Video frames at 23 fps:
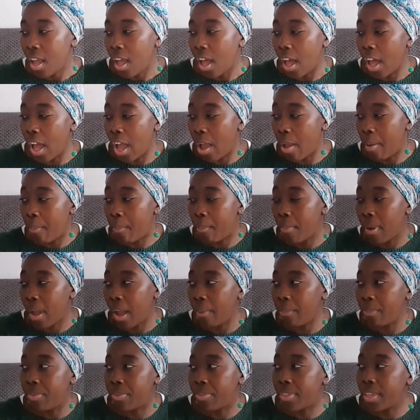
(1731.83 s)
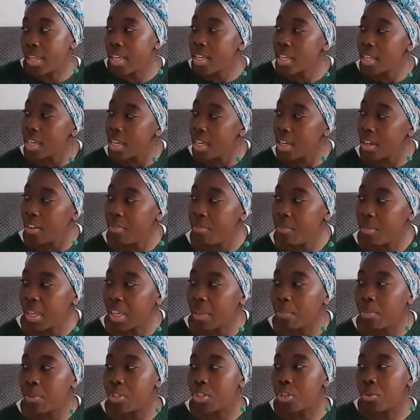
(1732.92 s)
I'm thinking of
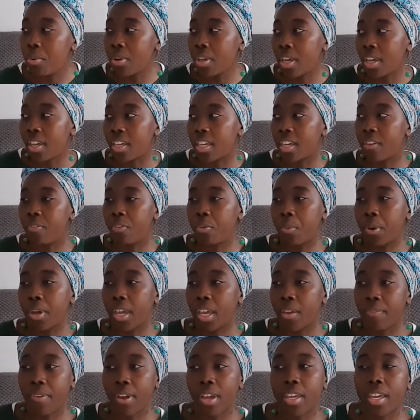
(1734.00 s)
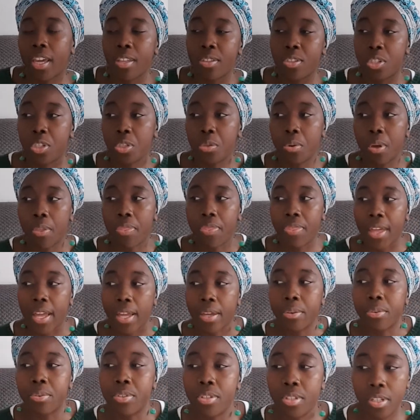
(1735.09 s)
maybe doing a giveaway if I get to
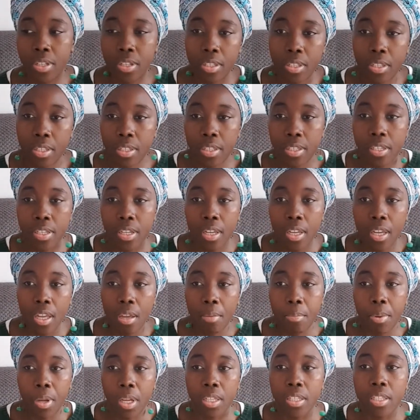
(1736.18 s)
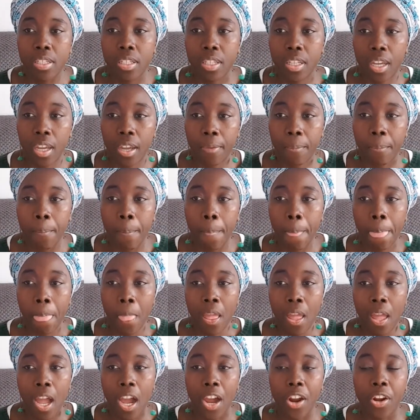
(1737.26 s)
1,000, but yeah,
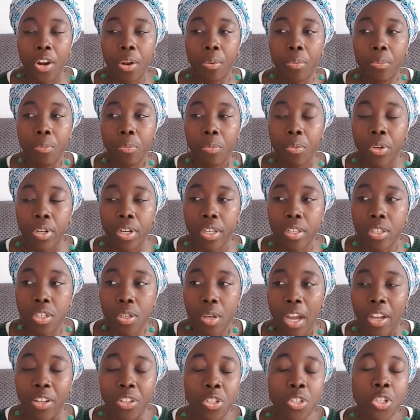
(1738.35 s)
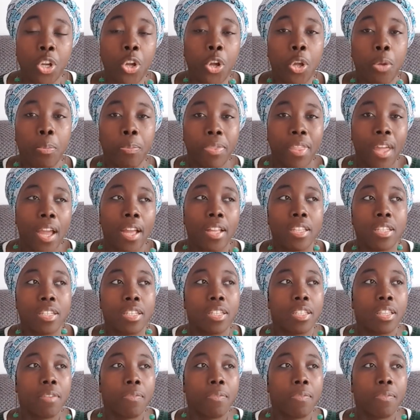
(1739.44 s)
I don't want it to. I just hope that the